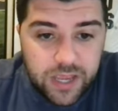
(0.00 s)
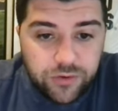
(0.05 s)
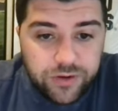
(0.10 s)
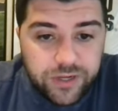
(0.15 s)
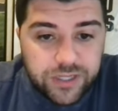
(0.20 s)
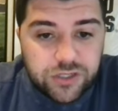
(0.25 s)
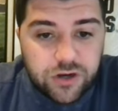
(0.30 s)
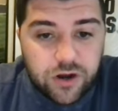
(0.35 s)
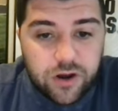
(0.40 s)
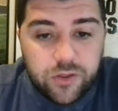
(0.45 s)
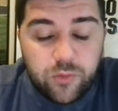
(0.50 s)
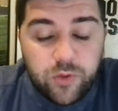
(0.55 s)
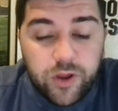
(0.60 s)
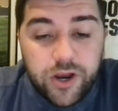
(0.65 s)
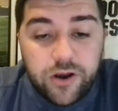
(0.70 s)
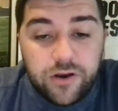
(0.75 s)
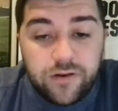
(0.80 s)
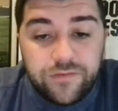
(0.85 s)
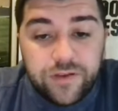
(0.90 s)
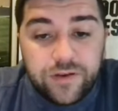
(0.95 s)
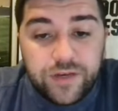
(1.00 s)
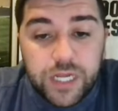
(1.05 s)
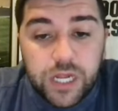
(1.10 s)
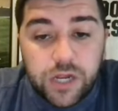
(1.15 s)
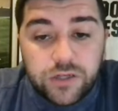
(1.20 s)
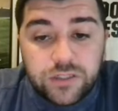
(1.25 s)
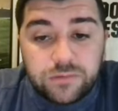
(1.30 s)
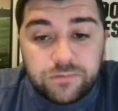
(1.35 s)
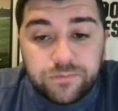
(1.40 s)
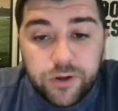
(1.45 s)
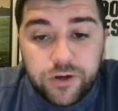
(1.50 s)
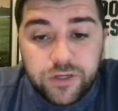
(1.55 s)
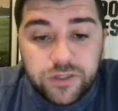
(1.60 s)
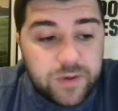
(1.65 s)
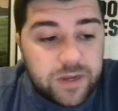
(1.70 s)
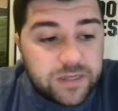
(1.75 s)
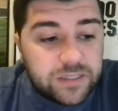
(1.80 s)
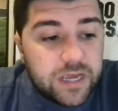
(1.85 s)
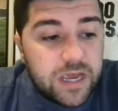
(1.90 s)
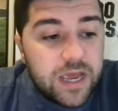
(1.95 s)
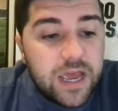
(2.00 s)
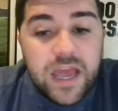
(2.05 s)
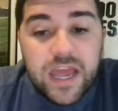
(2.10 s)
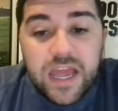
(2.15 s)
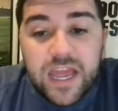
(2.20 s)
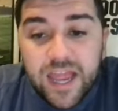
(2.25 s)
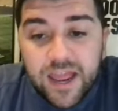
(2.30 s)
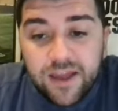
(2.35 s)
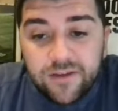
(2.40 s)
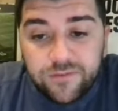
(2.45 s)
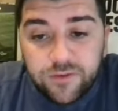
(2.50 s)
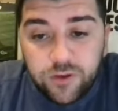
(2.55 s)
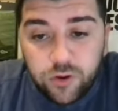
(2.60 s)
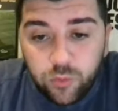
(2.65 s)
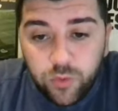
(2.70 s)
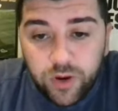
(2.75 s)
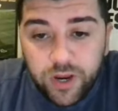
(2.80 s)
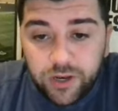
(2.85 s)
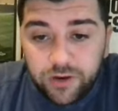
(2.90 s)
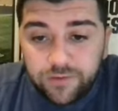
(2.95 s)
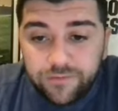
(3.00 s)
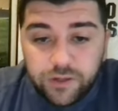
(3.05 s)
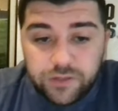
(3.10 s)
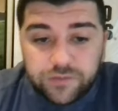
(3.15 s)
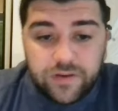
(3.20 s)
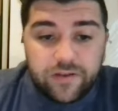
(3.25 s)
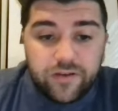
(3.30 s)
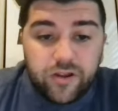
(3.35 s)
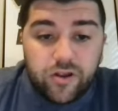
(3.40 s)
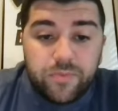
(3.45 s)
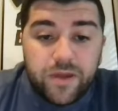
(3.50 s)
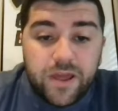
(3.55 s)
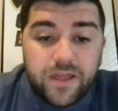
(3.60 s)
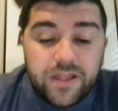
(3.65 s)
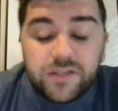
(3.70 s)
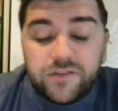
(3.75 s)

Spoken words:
You'll get started with $150 in bonus bets if you win your first $5 bet.